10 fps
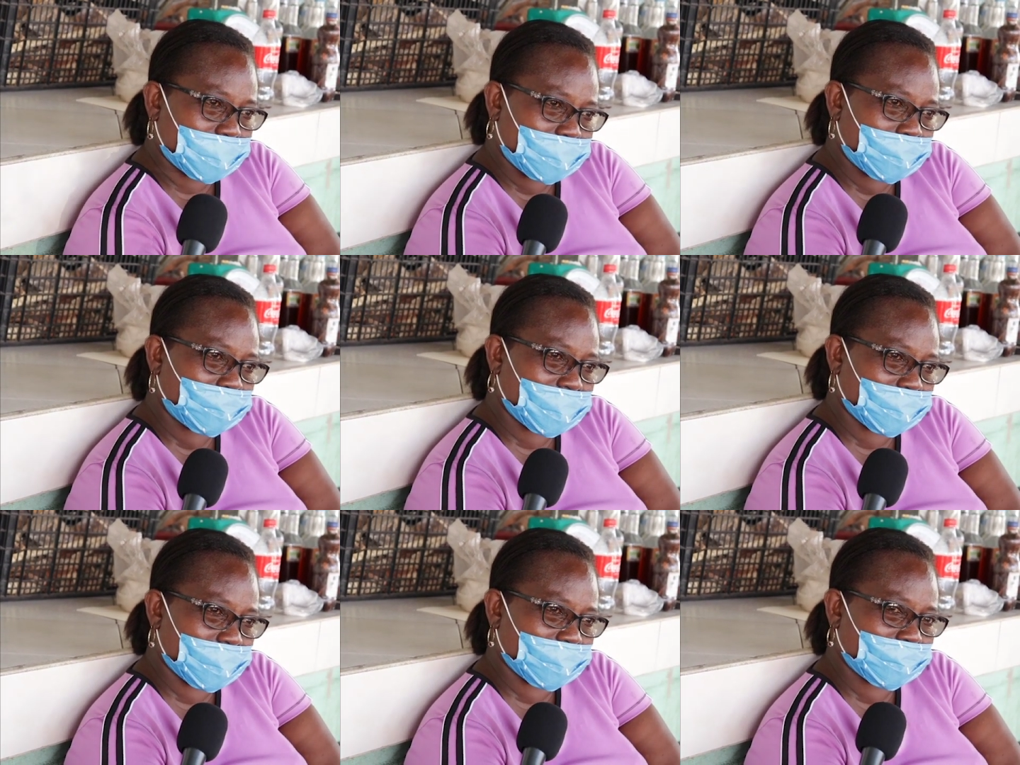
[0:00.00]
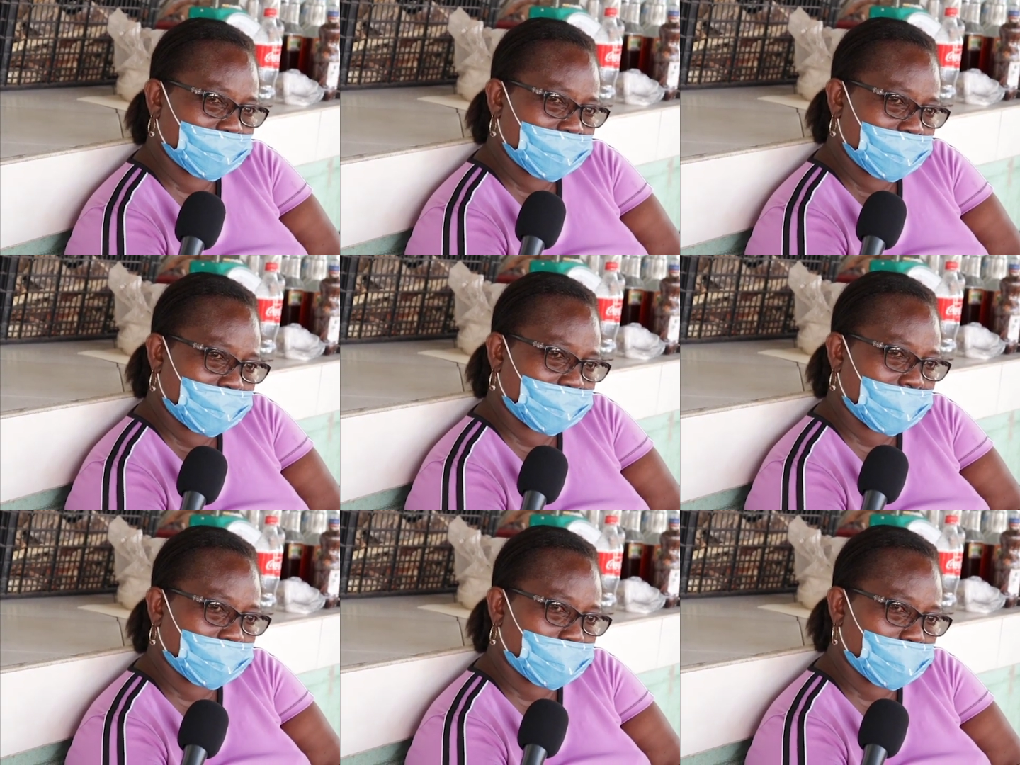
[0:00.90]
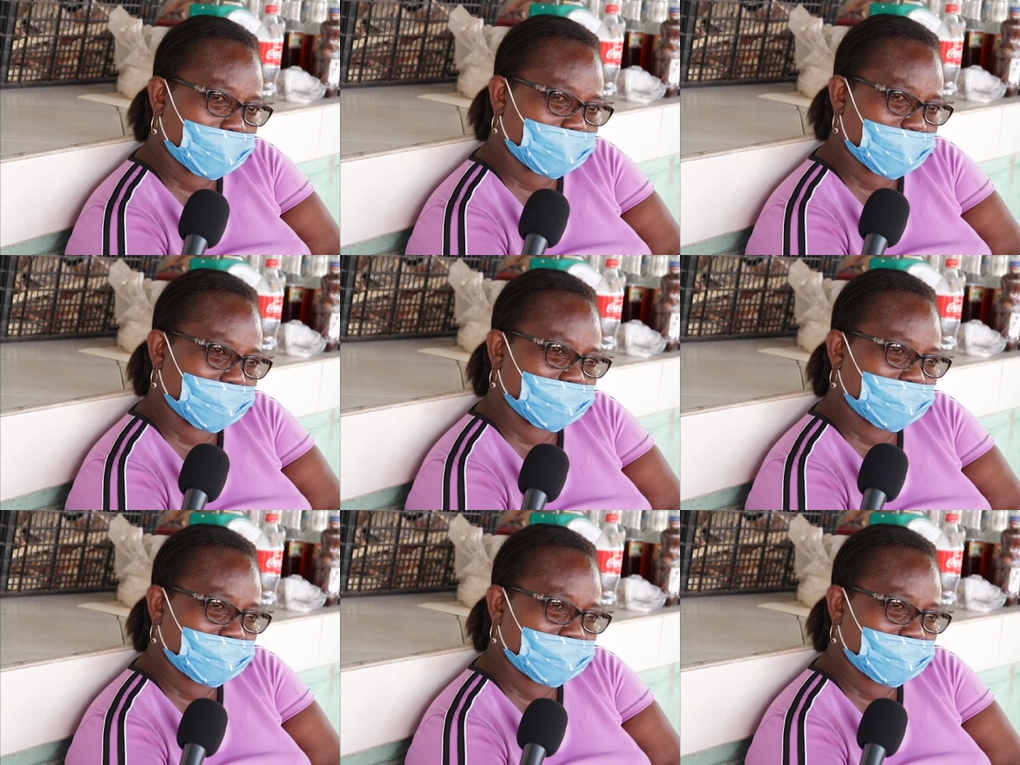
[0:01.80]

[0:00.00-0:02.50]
get him in that, that program,